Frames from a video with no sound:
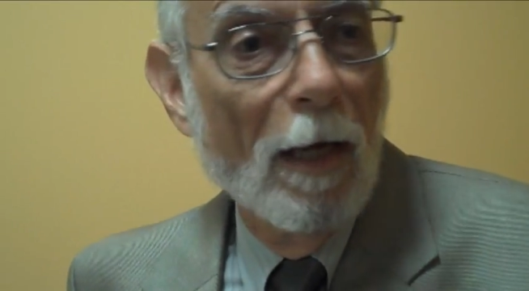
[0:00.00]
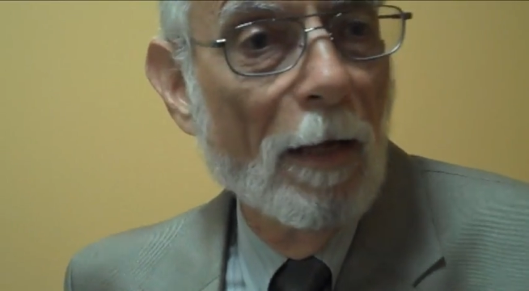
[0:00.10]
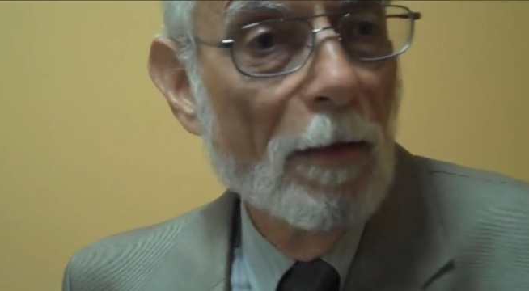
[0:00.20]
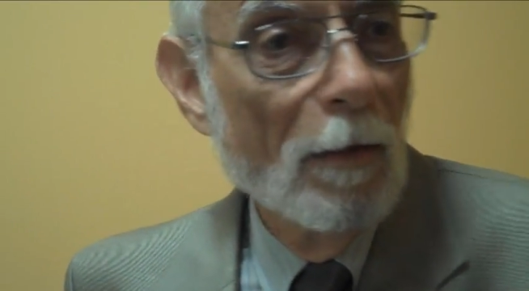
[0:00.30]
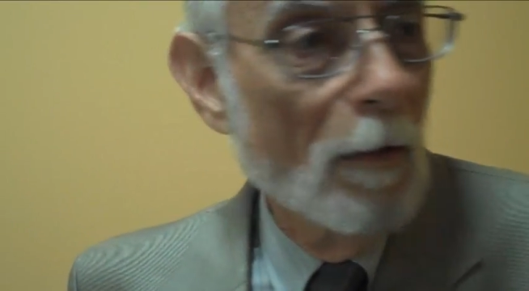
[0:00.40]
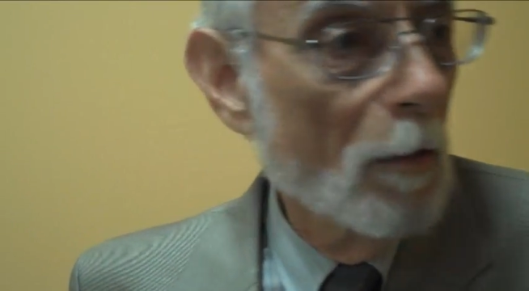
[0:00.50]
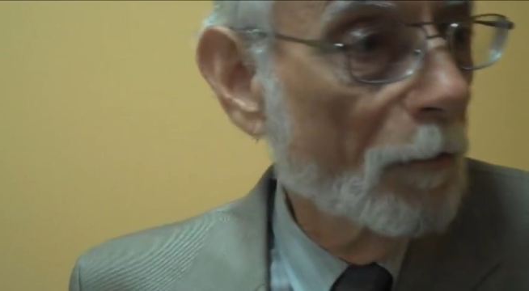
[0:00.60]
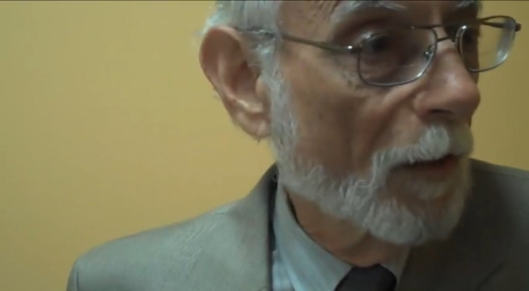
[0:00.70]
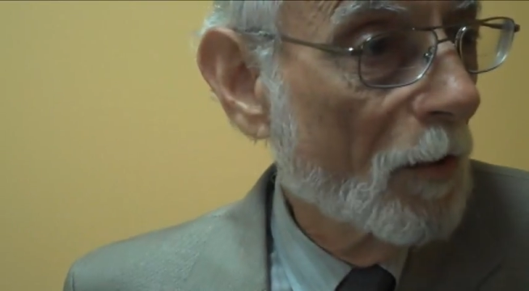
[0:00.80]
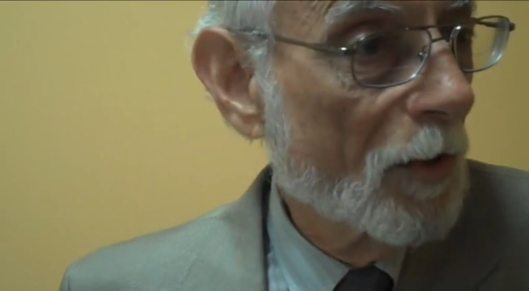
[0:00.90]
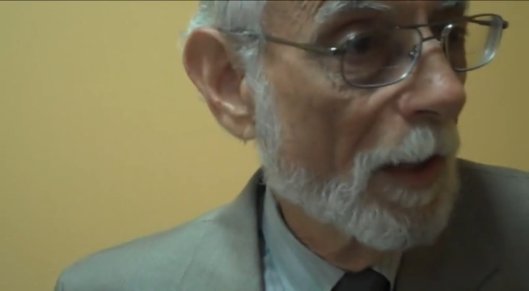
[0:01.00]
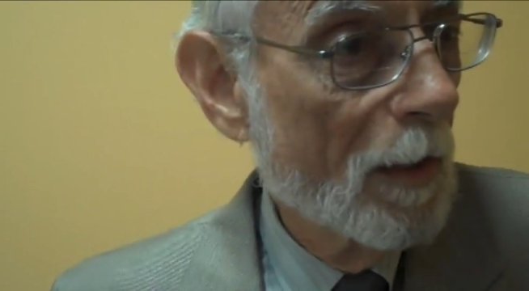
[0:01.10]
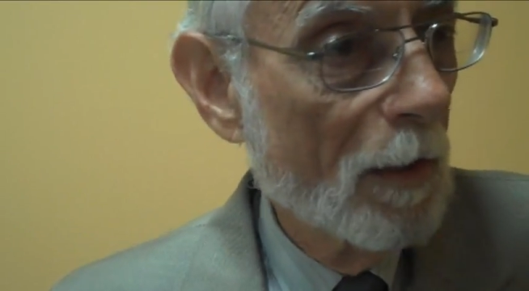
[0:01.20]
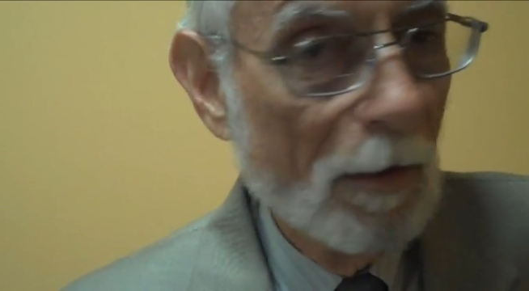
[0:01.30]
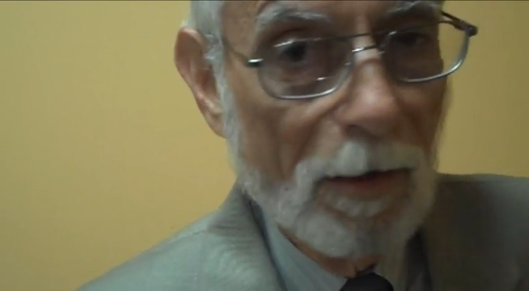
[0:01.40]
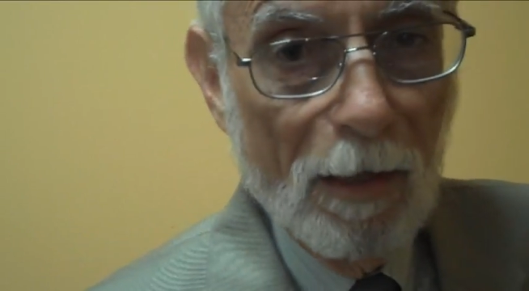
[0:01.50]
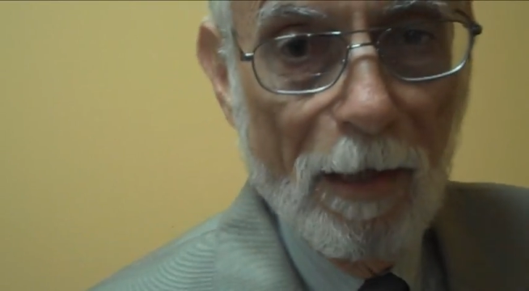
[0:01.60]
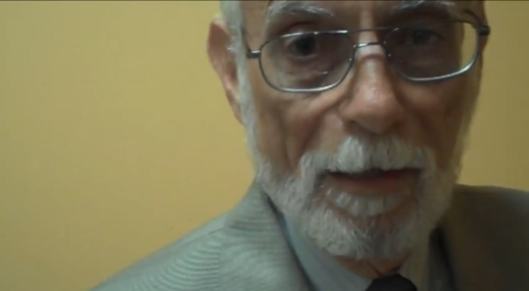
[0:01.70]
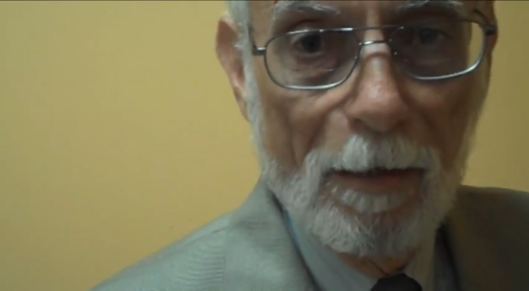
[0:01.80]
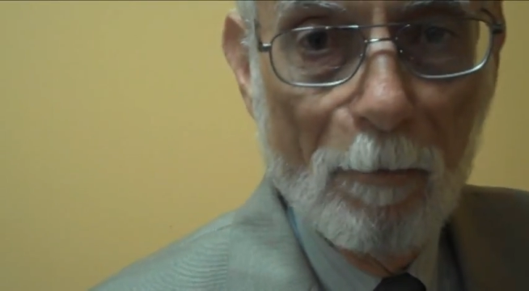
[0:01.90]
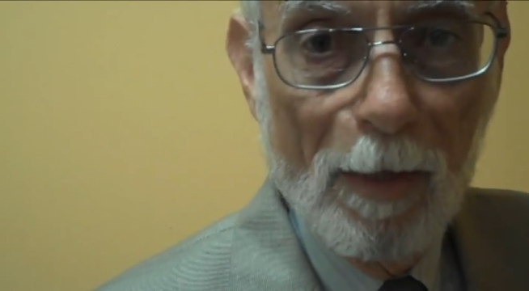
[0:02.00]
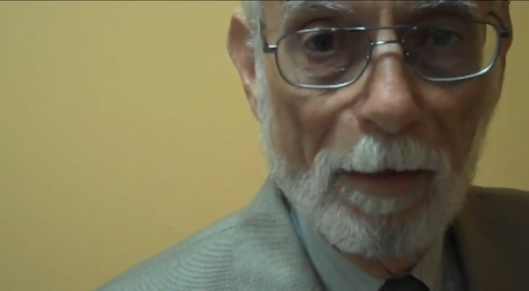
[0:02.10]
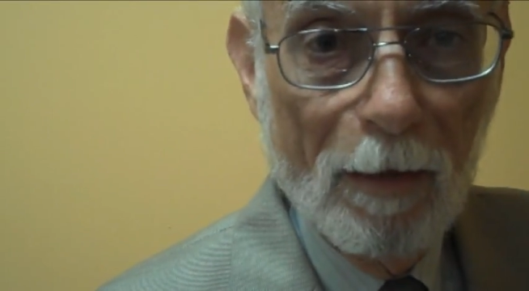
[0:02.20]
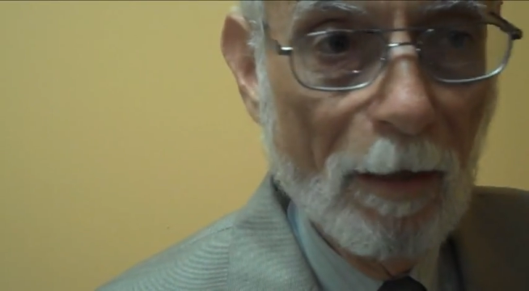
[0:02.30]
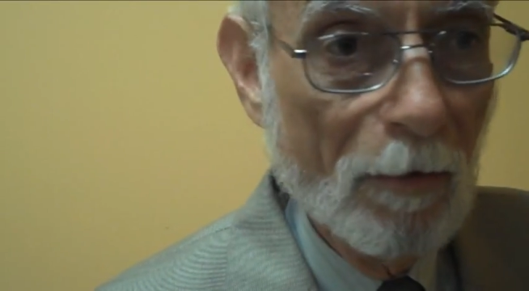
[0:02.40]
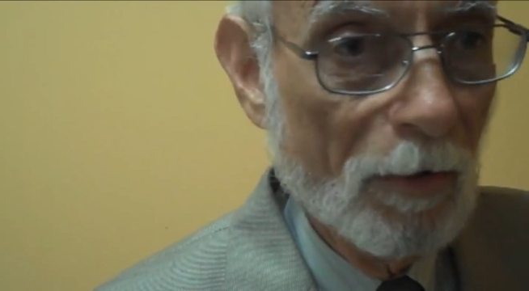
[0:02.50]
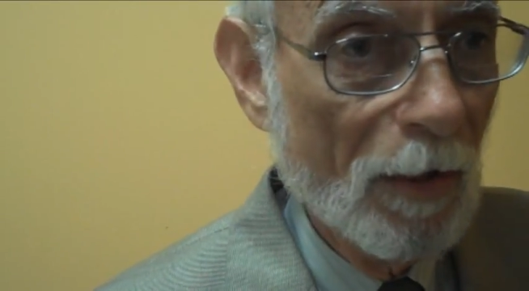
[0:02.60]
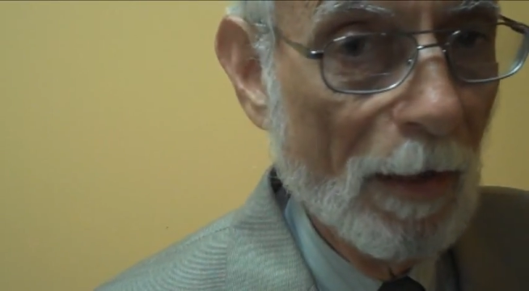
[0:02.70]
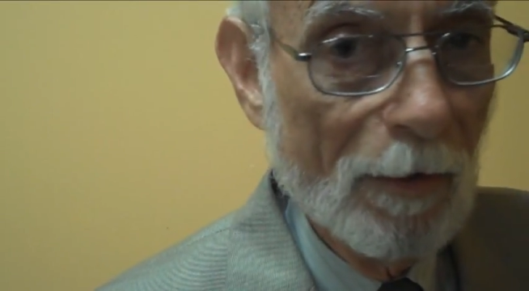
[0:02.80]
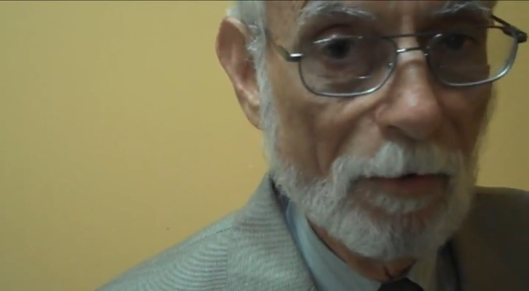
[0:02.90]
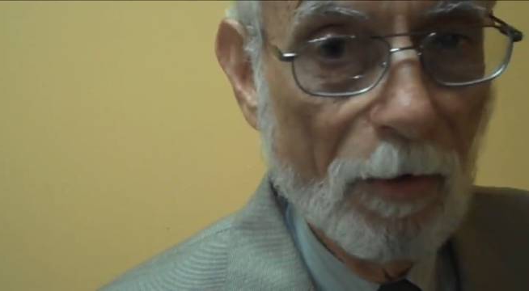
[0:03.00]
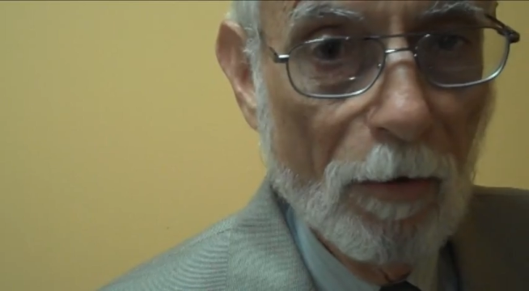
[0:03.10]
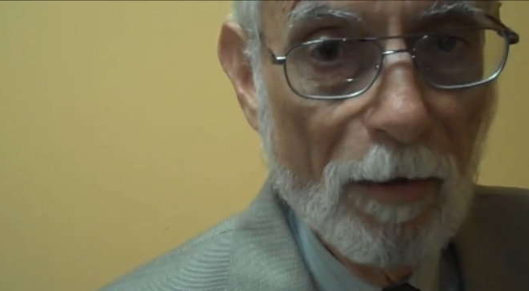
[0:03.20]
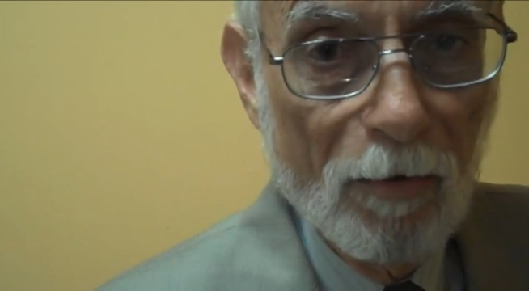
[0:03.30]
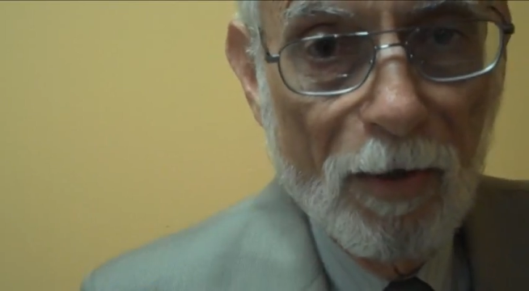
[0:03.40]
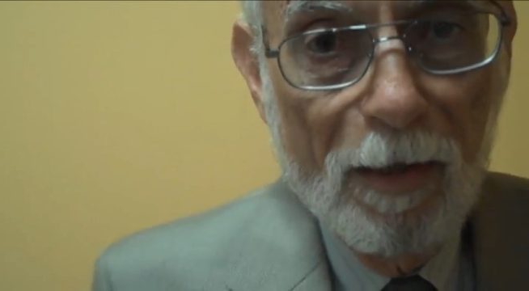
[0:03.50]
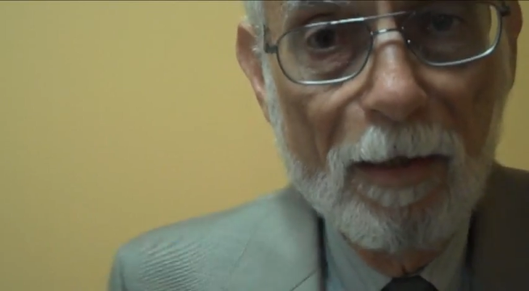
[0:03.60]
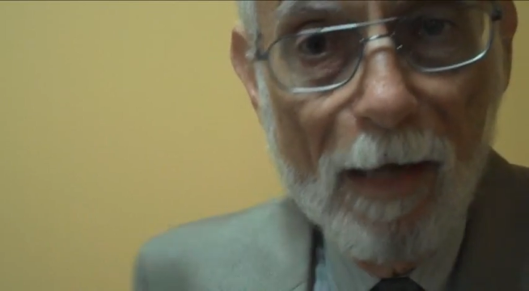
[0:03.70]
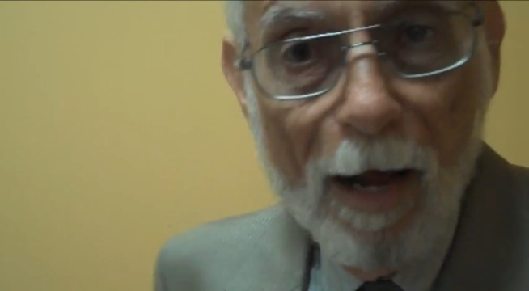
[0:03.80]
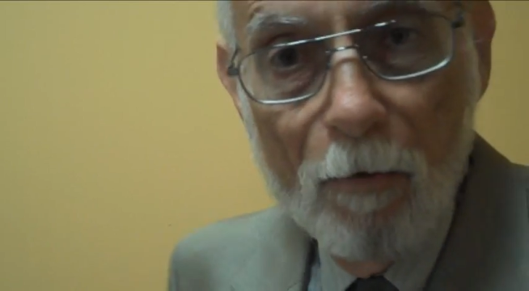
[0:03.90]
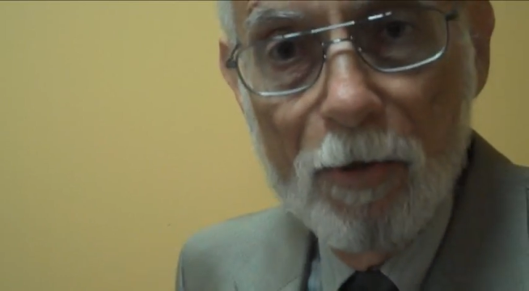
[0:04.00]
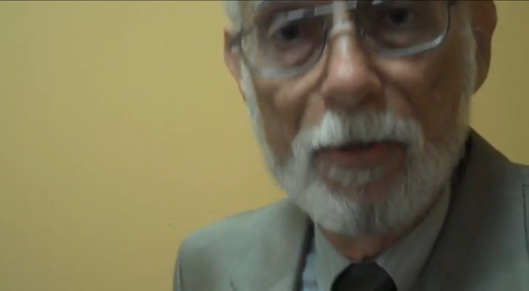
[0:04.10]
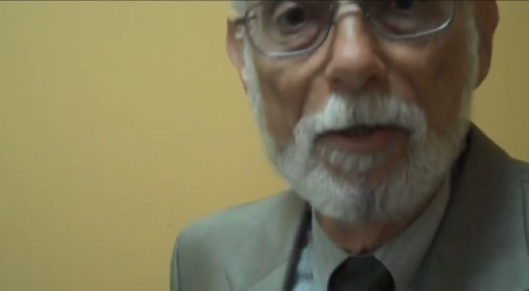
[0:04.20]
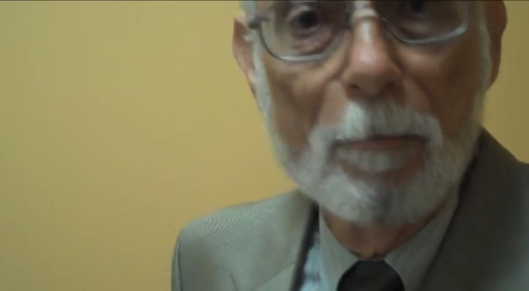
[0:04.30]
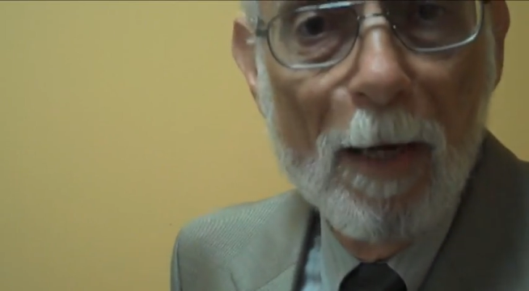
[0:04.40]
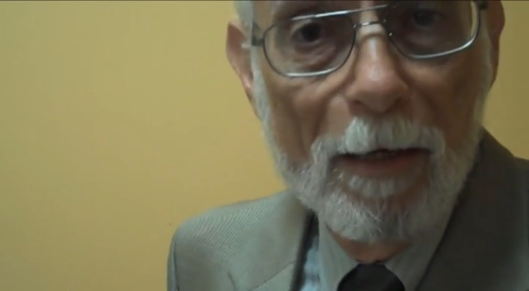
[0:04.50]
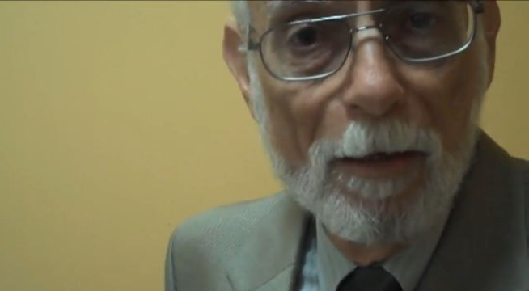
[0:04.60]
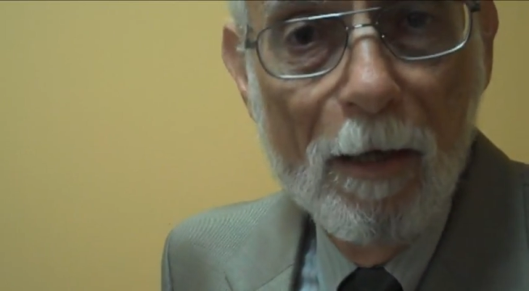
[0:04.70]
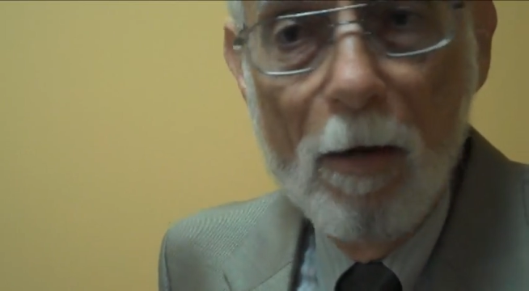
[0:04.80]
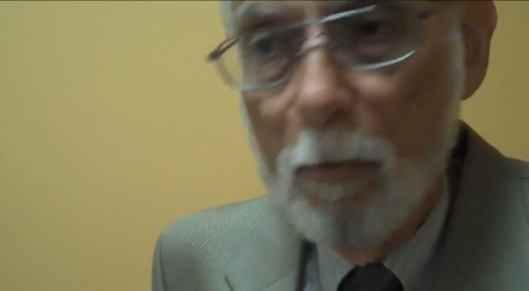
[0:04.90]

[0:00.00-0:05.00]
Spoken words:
and if they're saying that Canadian Medicare is not as good, they're saying that ours is better.